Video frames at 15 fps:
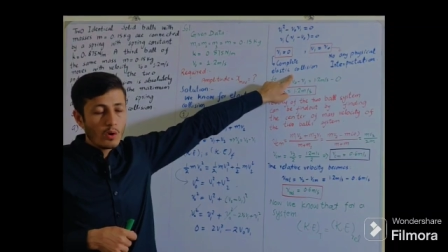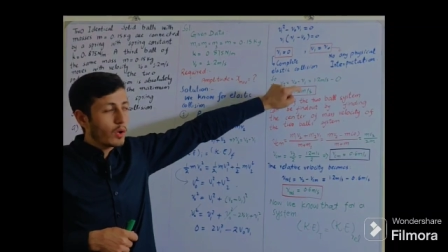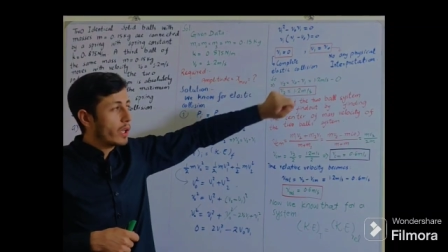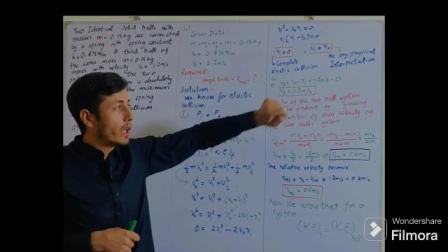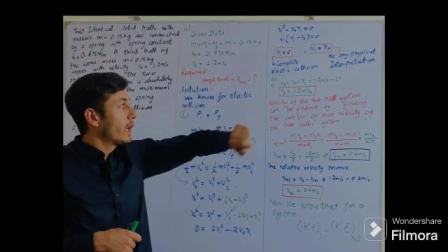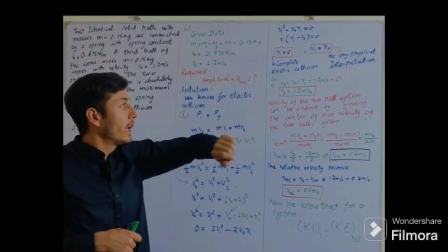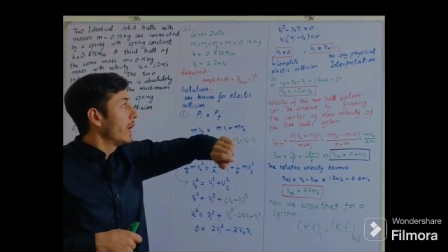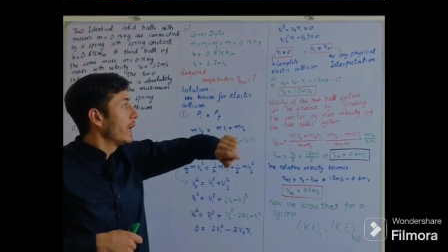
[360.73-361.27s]

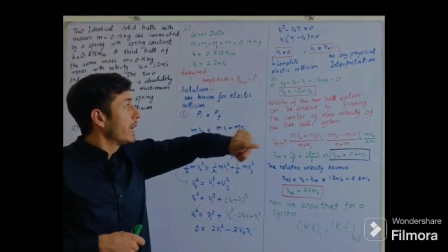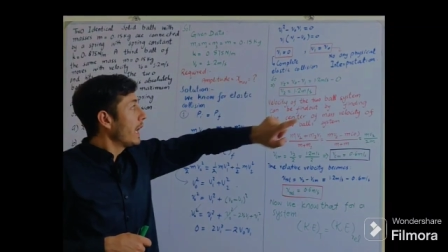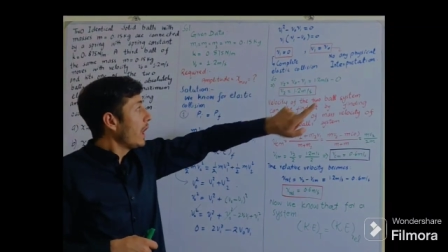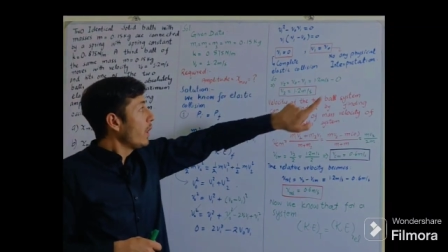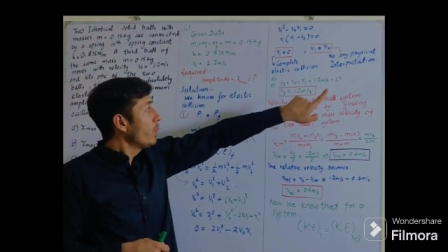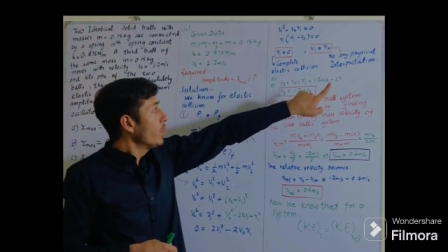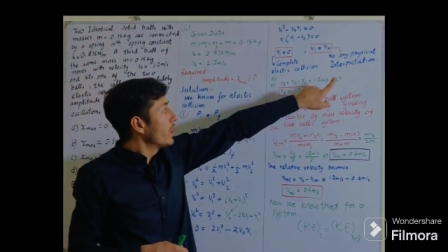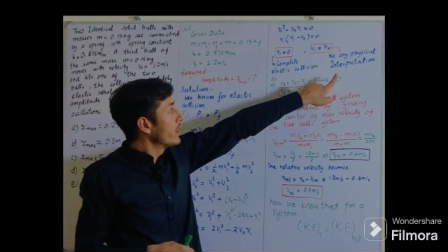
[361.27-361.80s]
Okay,
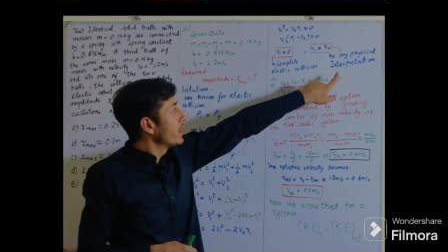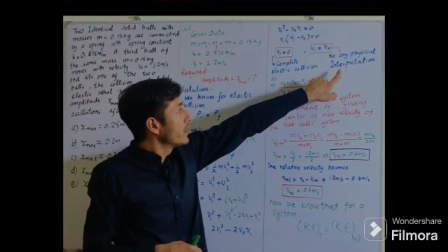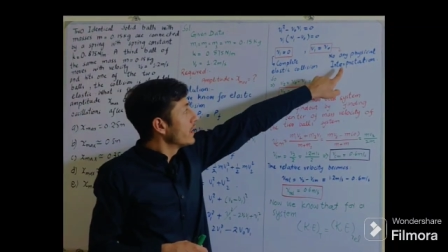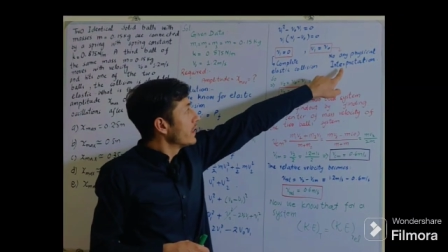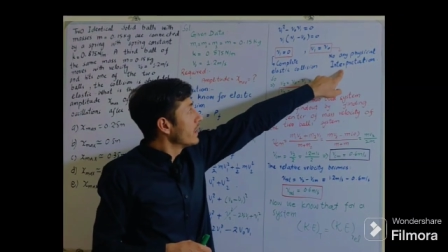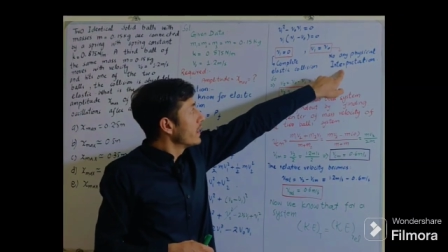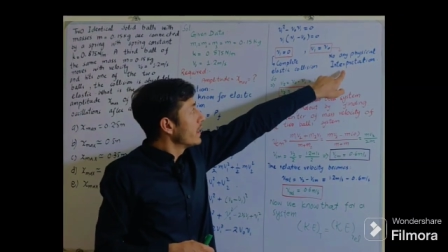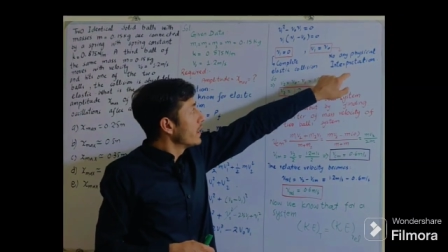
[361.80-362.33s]
now
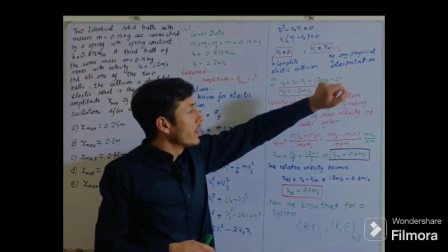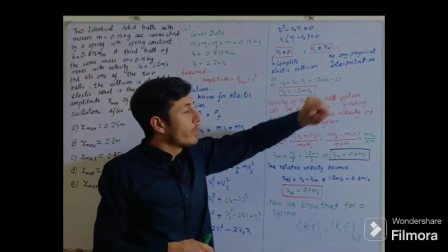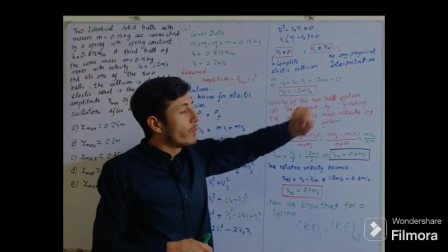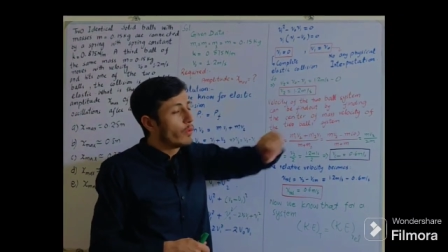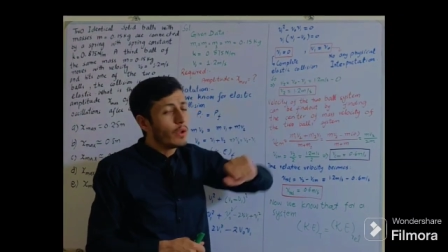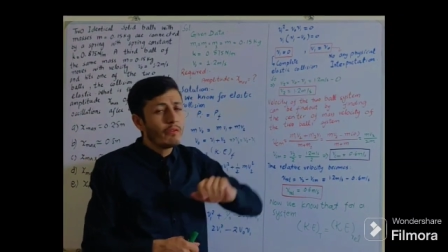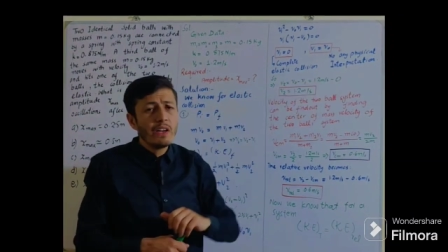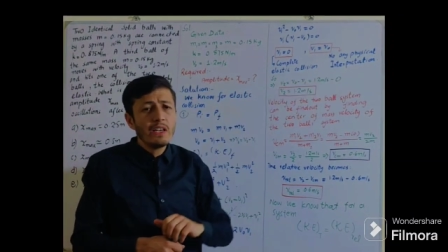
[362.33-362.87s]

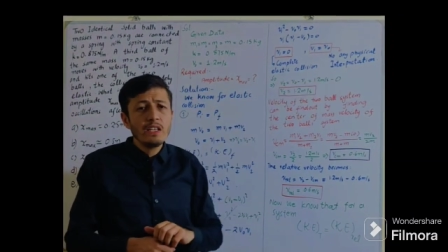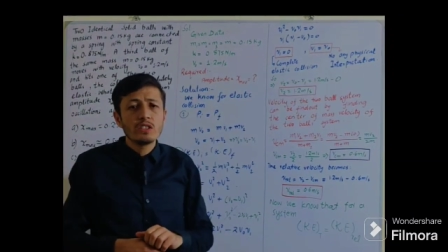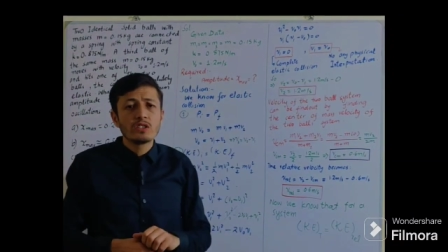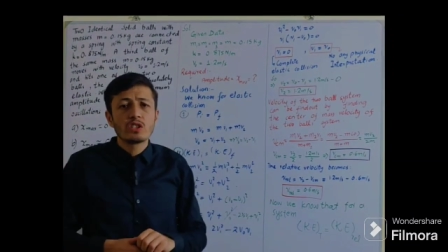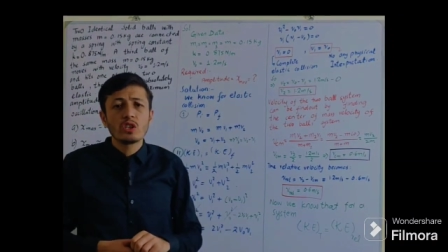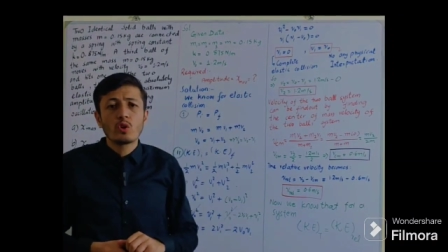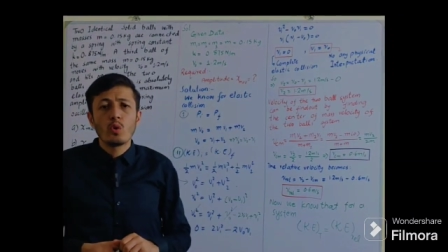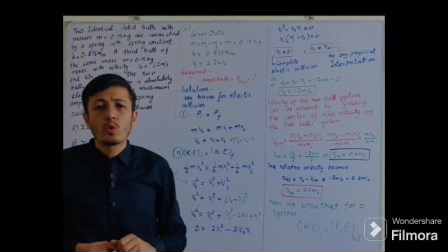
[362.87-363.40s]
V1
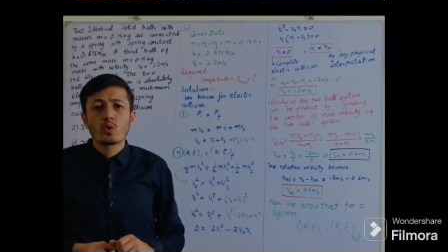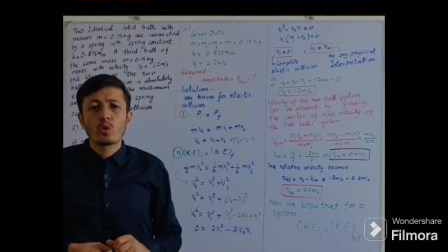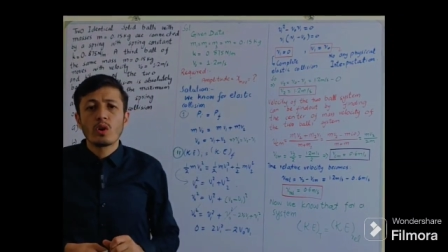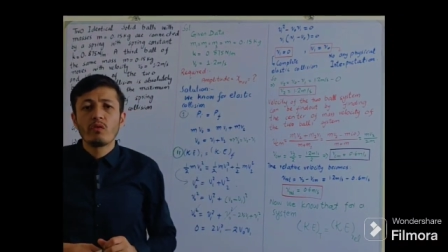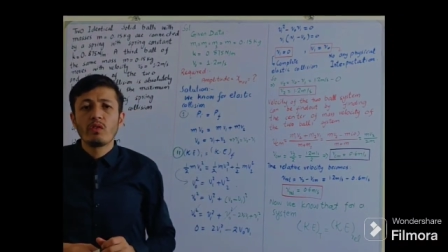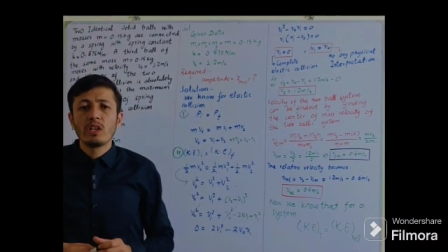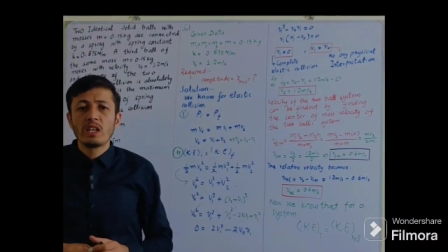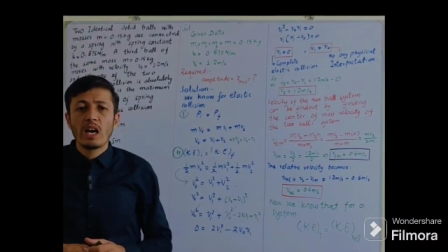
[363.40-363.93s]
is equal to
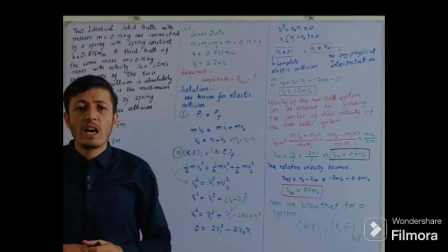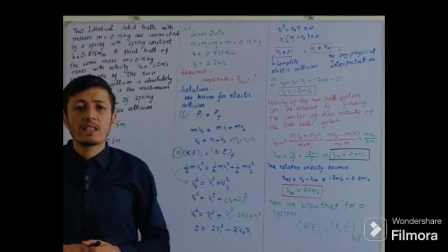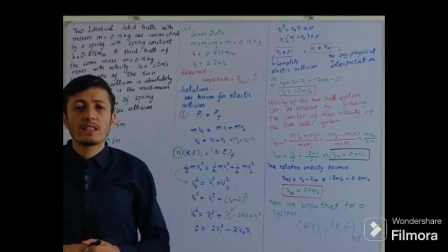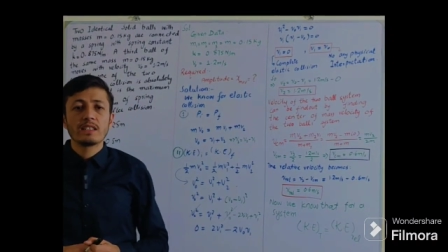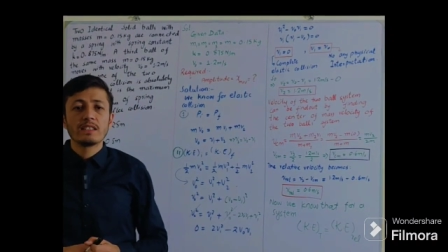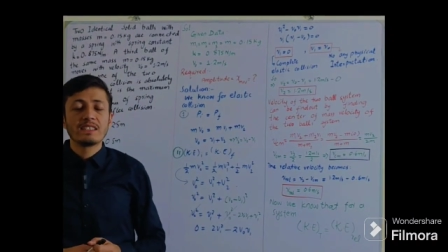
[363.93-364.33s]
the V0.